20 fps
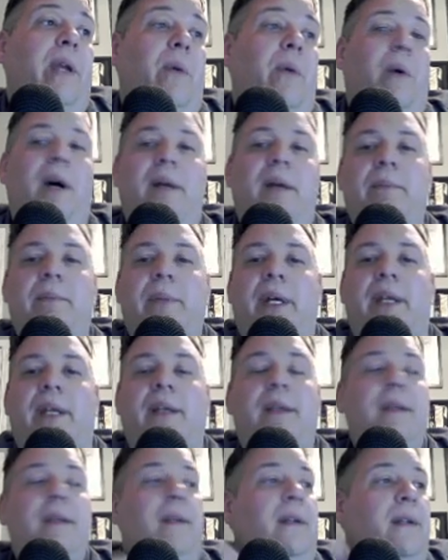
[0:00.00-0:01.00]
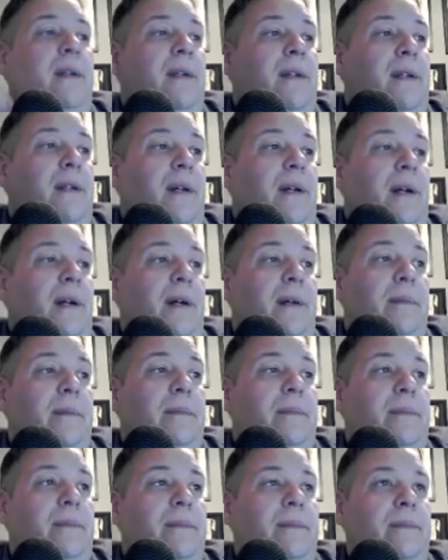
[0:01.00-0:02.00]
want, but
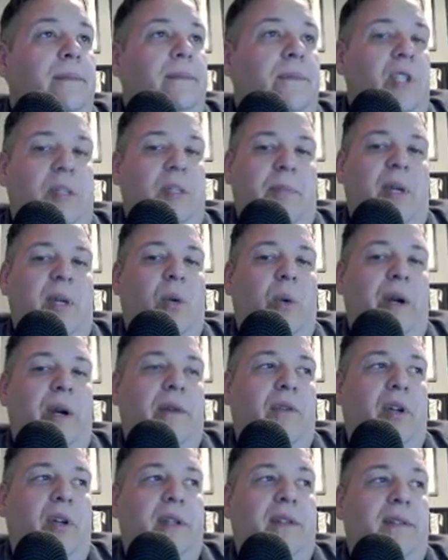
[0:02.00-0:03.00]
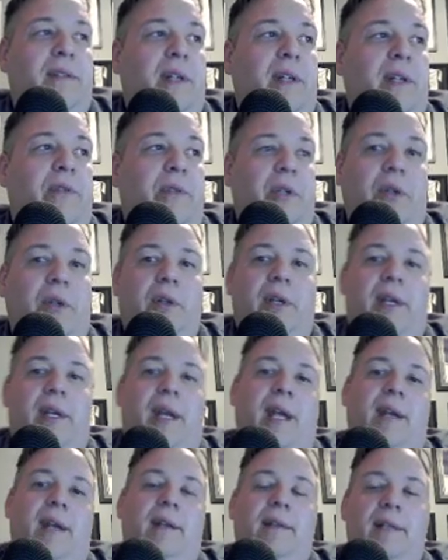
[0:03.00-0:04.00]
just be aware of all this stuff when you're looking
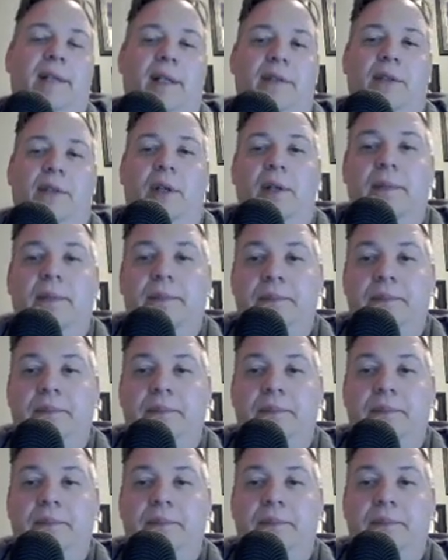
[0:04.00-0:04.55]
at it. That's all.